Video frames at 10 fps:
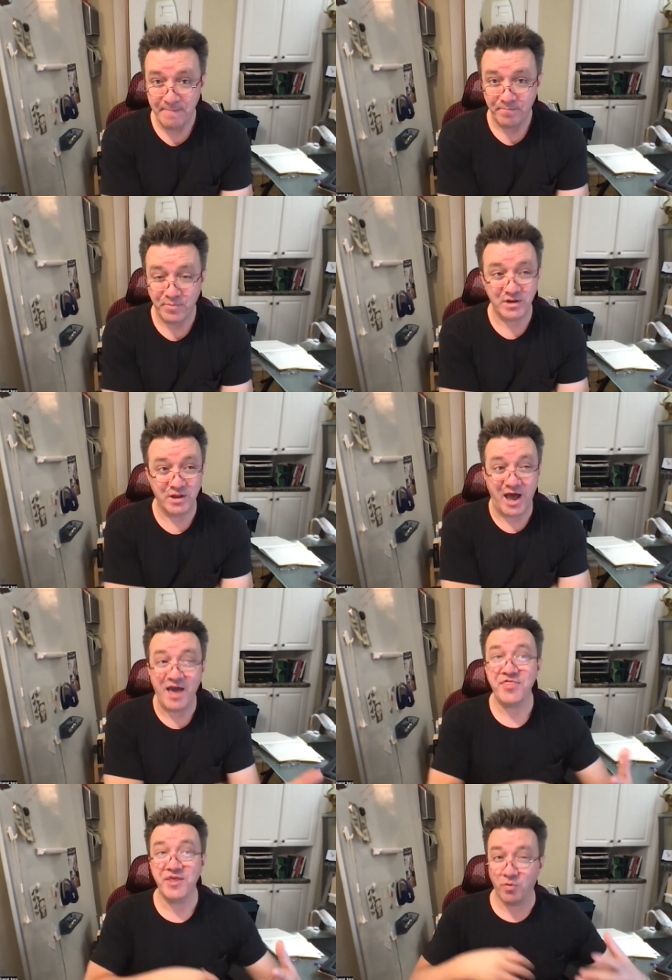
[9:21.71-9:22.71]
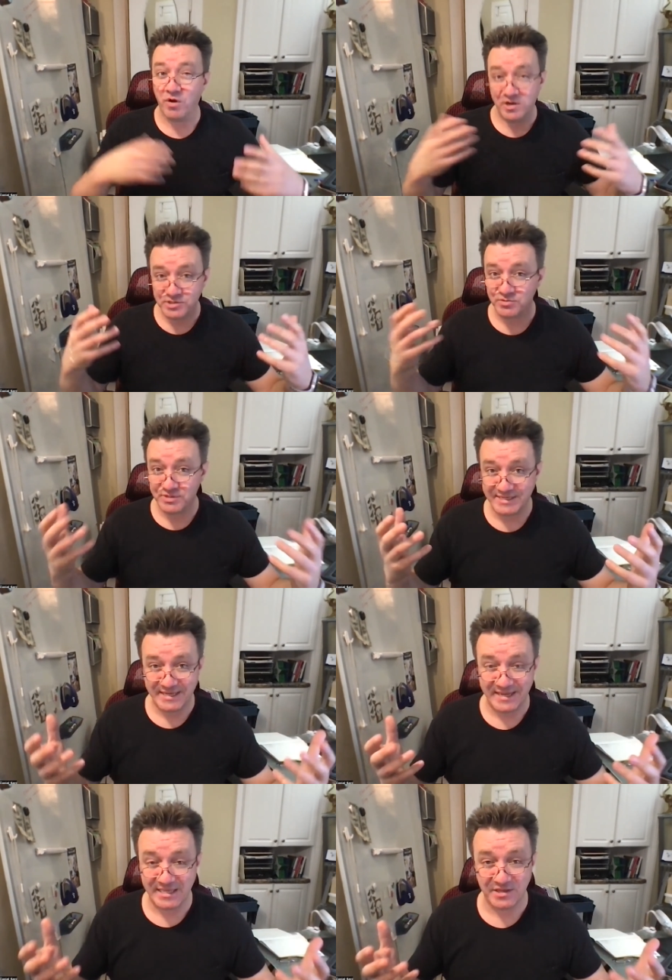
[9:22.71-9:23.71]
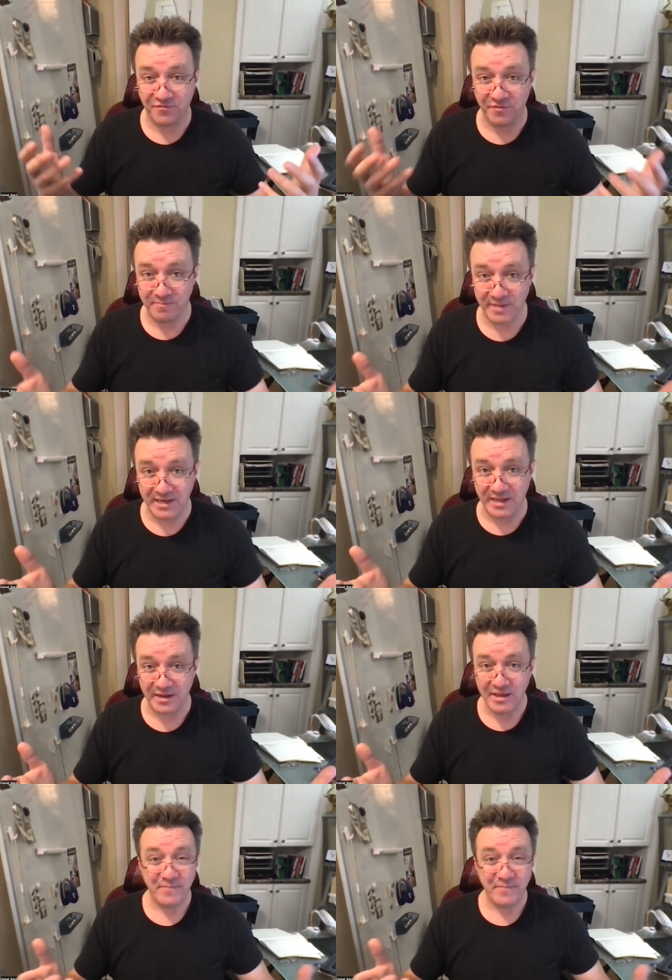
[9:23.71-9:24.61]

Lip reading: but I think we're also disconnected from meaning.